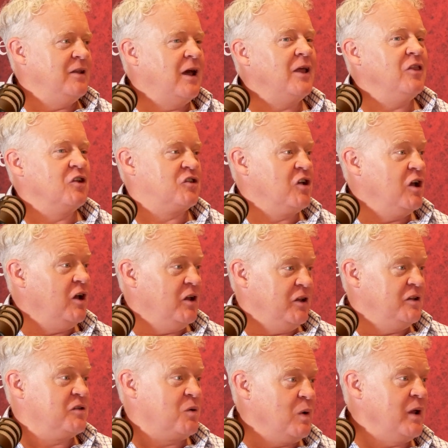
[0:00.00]
And the turn
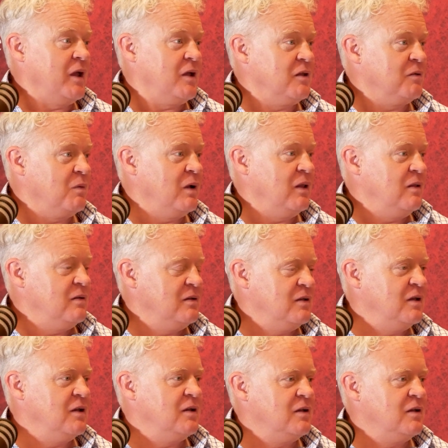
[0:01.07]
is quick as well. Yeah.